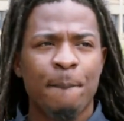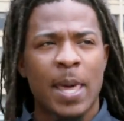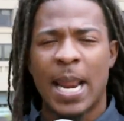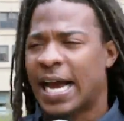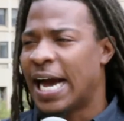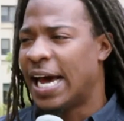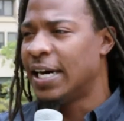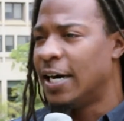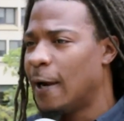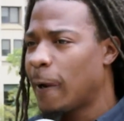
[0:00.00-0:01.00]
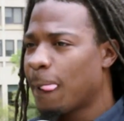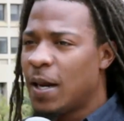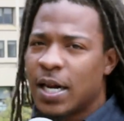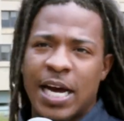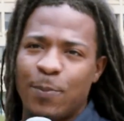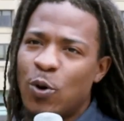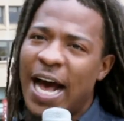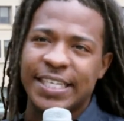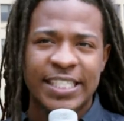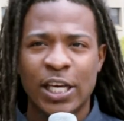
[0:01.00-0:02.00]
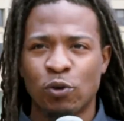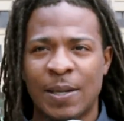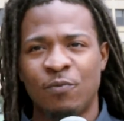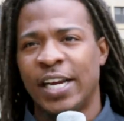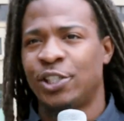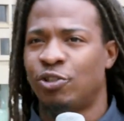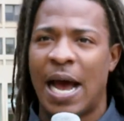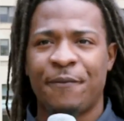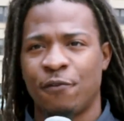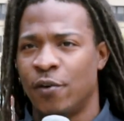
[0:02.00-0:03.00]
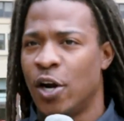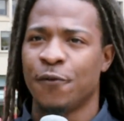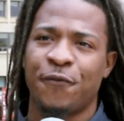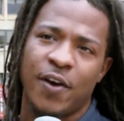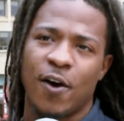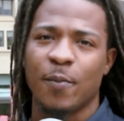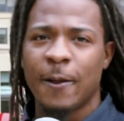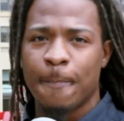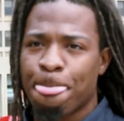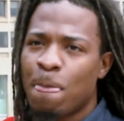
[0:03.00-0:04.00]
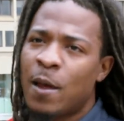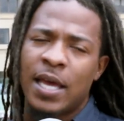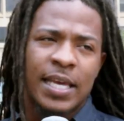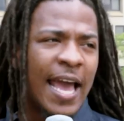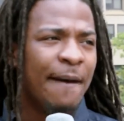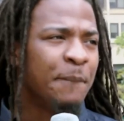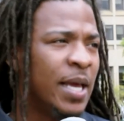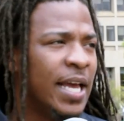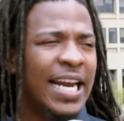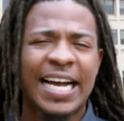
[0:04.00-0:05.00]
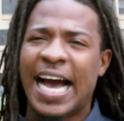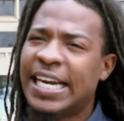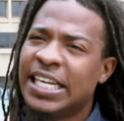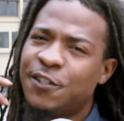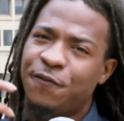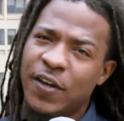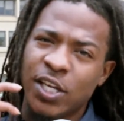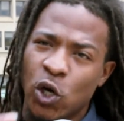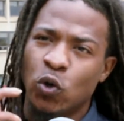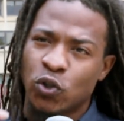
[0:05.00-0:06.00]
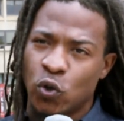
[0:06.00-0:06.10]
And I got a couple hot singles I'm ready to drop for real, you feel me? Yeah, man. And I got these videos